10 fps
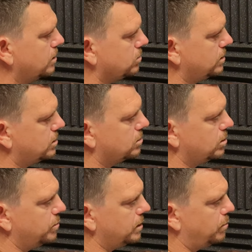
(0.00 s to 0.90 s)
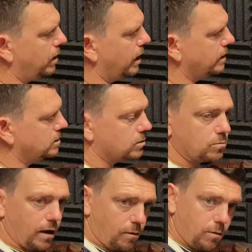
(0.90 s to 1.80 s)
So this is going to be the place
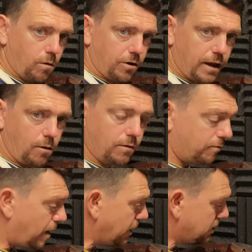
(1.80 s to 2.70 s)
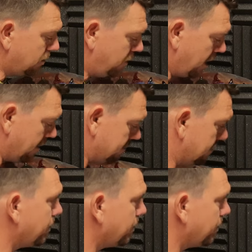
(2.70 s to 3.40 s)
where we want our fire to be.